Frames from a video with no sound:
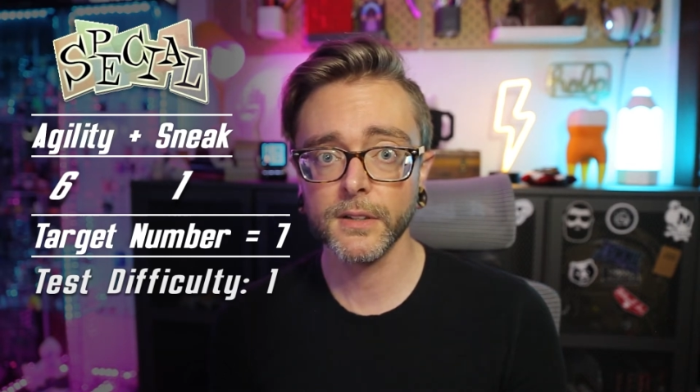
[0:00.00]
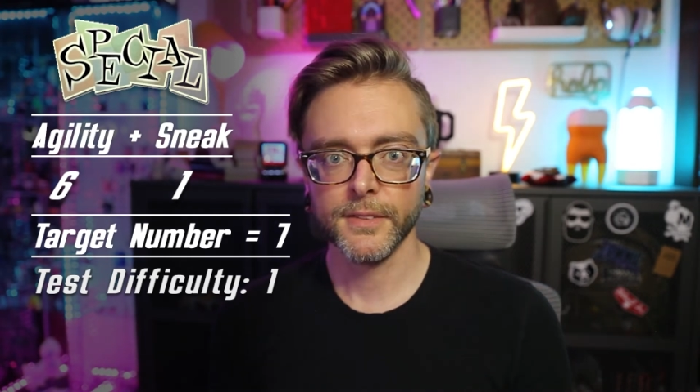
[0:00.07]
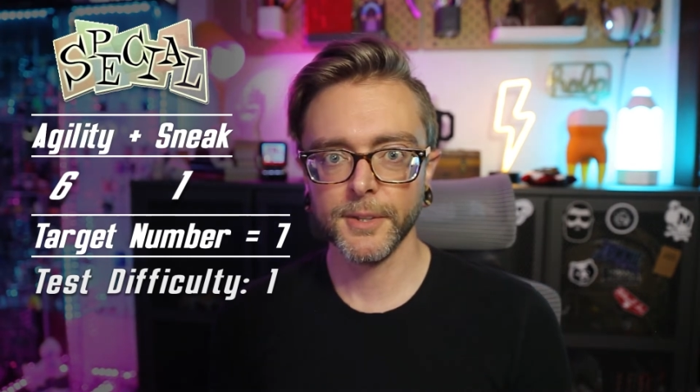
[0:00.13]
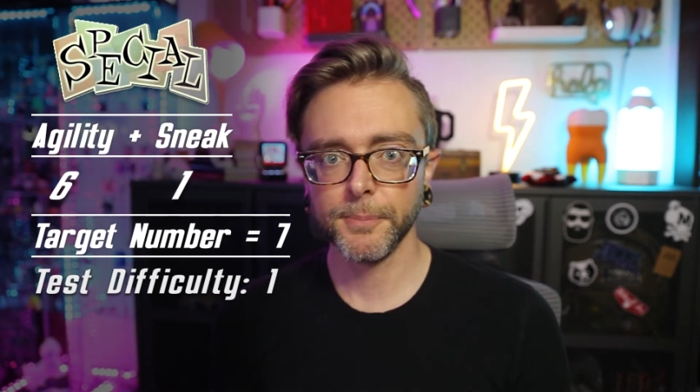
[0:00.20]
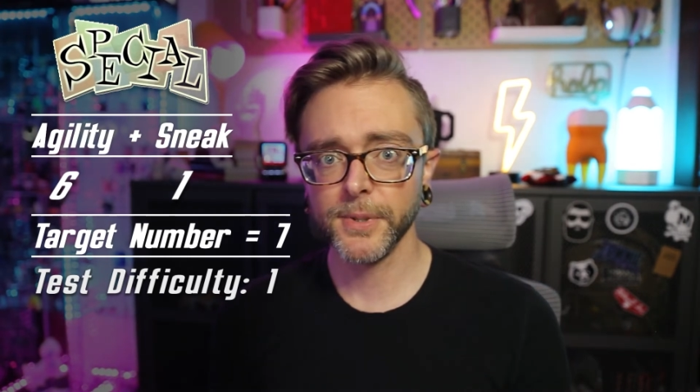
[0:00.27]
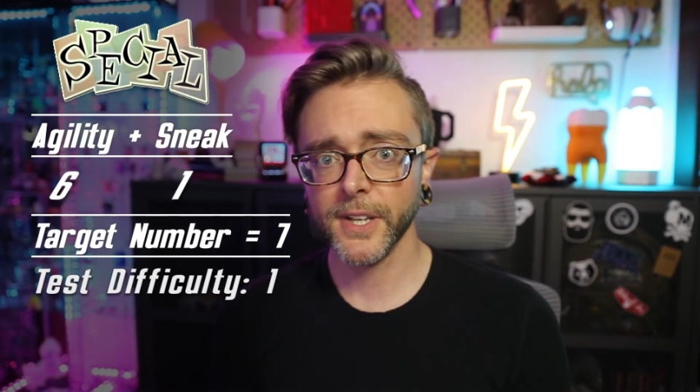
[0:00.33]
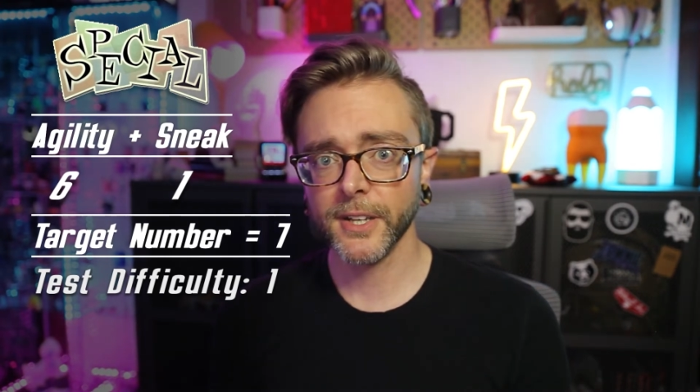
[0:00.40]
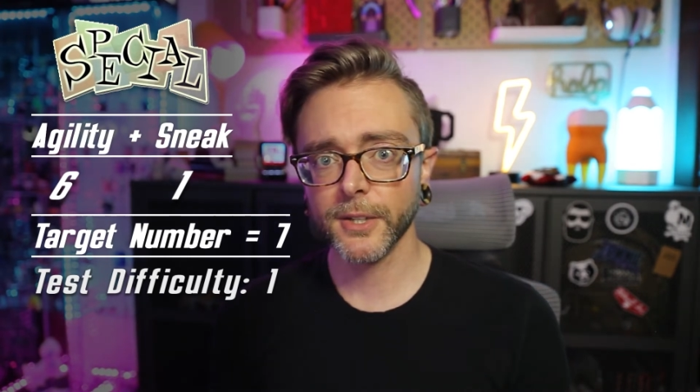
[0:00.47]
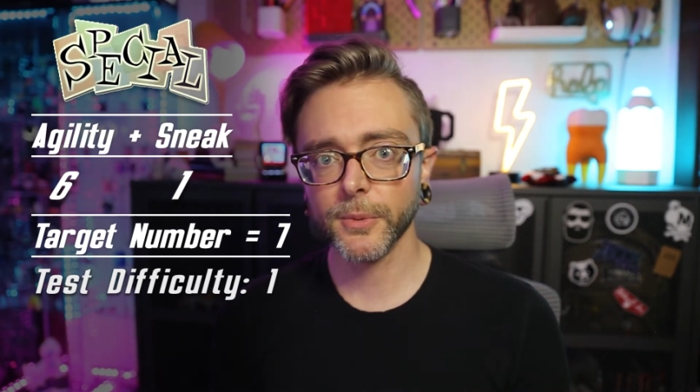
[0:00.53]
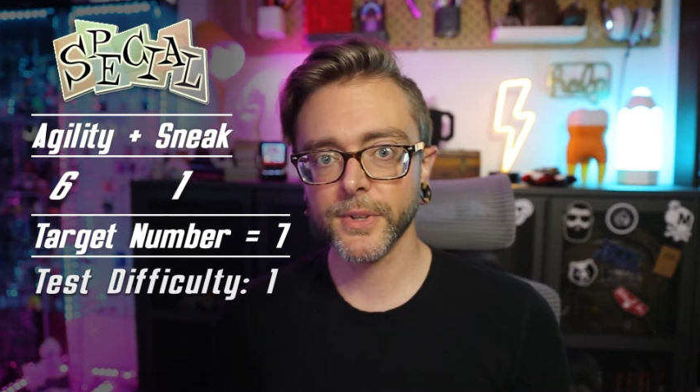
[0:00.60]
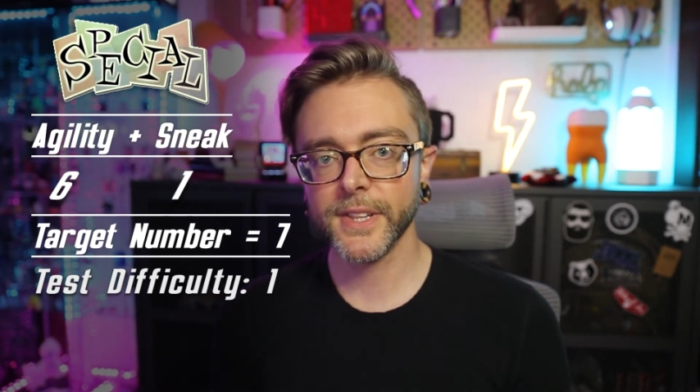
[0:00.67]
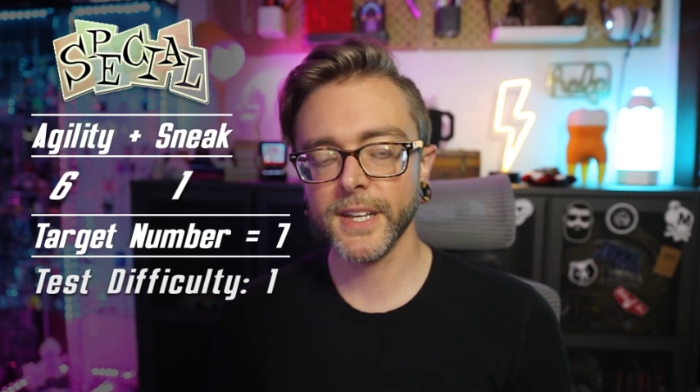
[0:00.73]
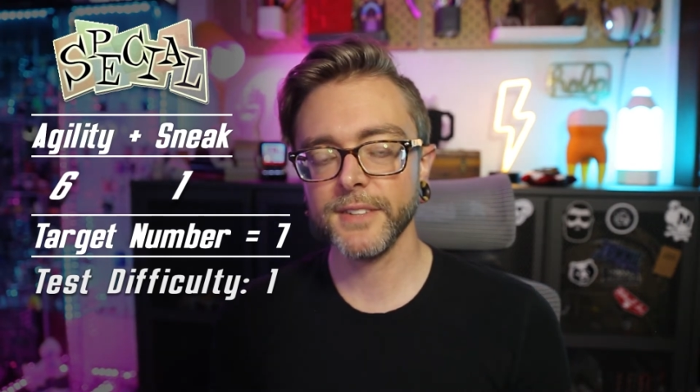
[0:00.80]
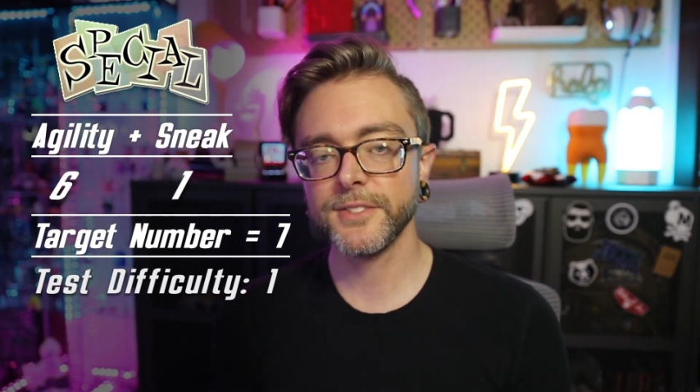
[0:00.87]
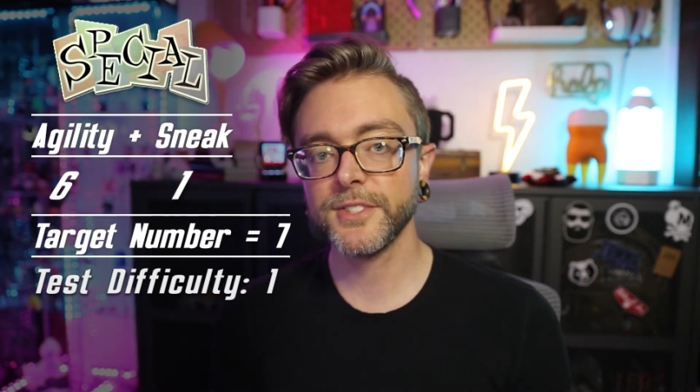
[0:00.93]
The player will
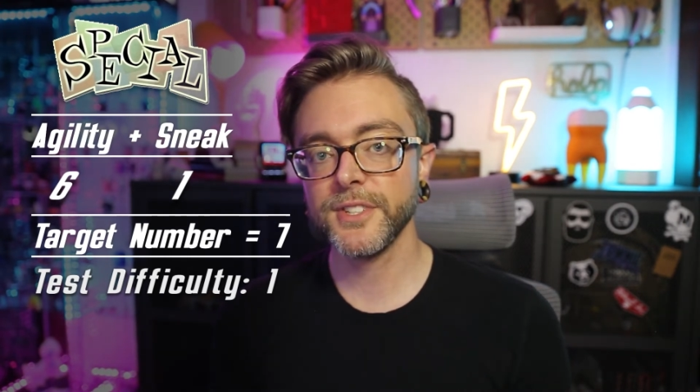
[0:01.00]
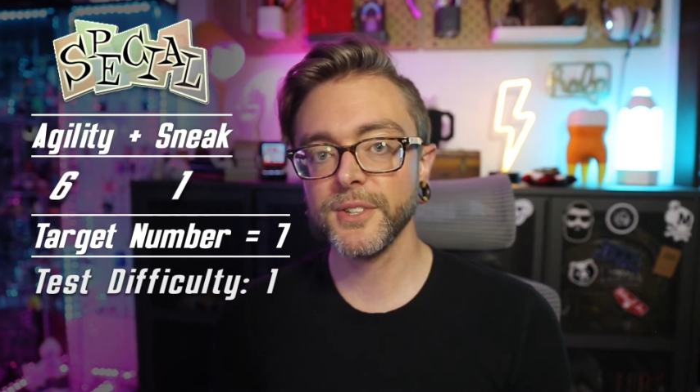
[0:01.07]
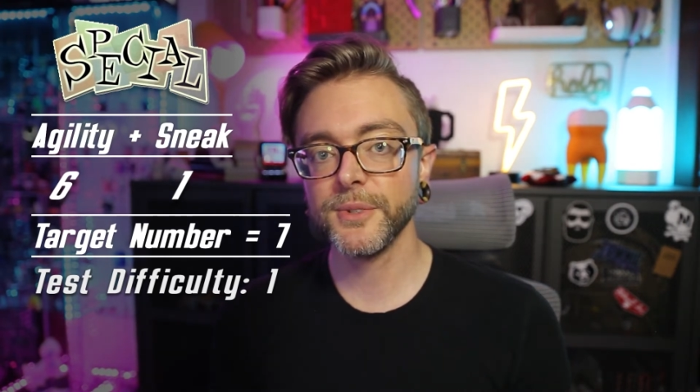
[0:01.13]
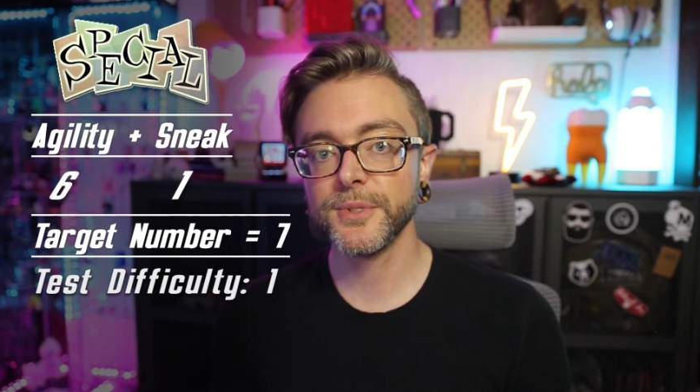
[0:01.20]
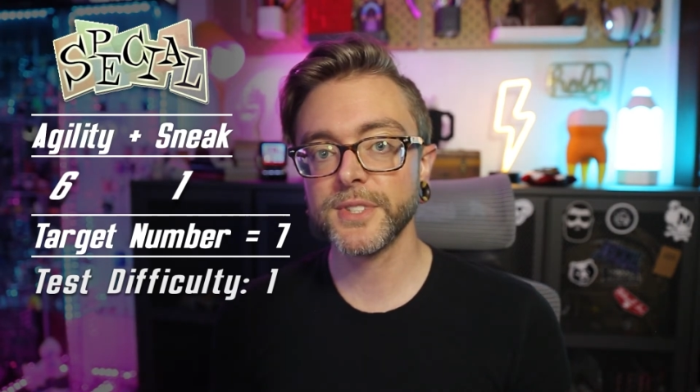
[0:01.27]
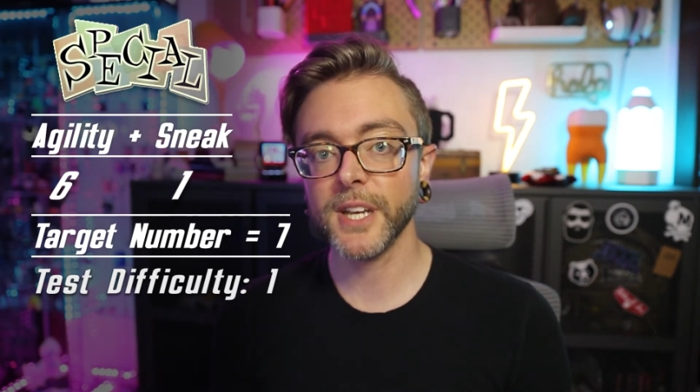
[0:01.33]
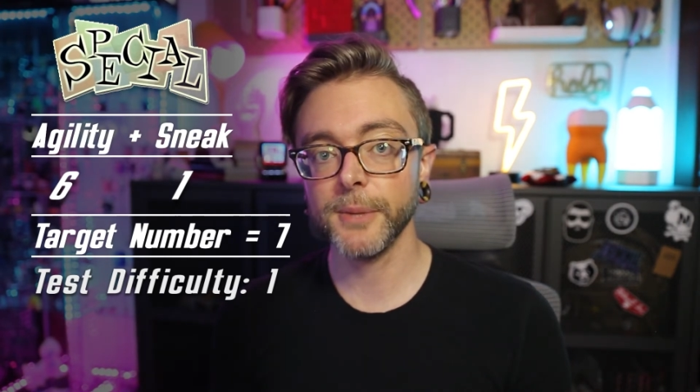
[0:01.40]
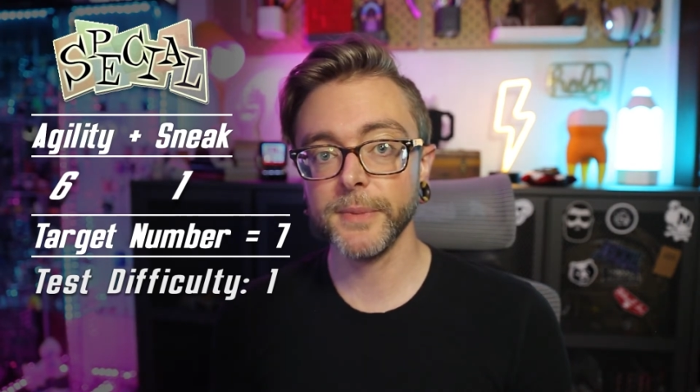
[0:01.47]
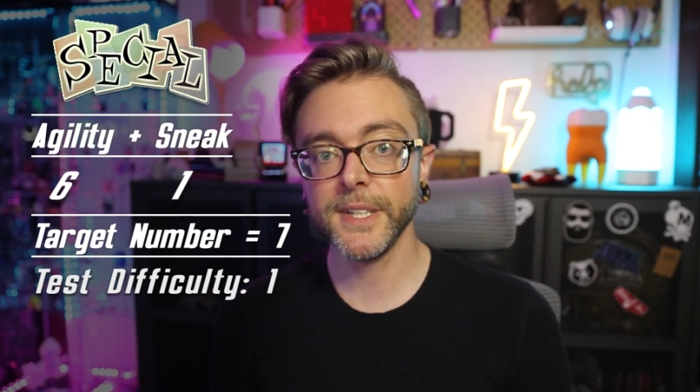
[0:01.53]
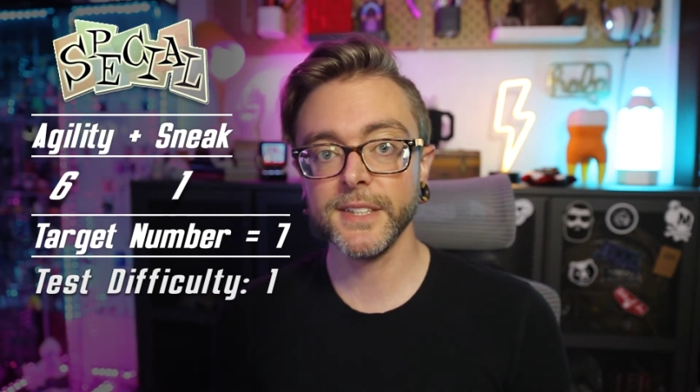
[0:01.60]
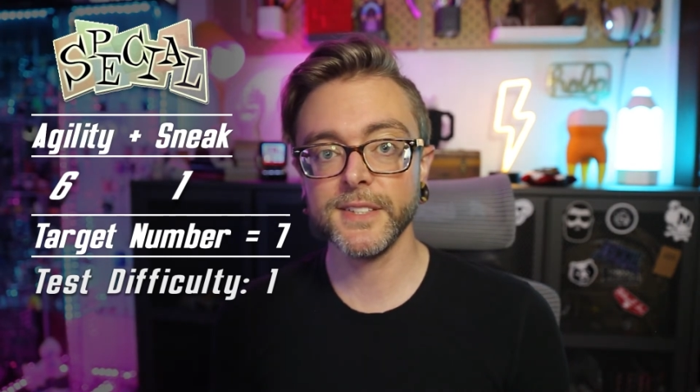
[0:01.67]
then choose how many